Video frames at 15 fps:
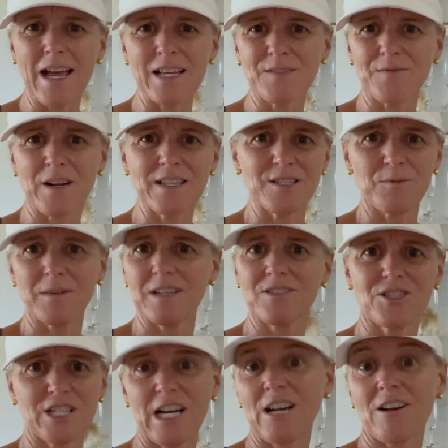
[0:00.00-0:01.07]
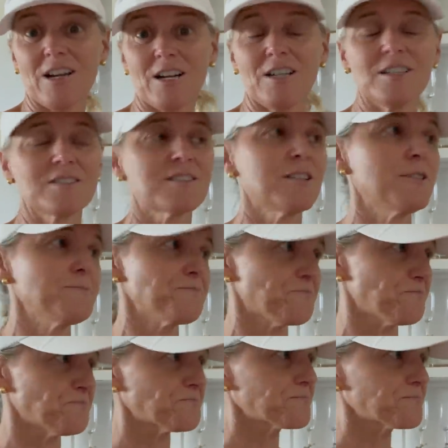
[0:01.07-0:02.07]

As friends, we share it all. So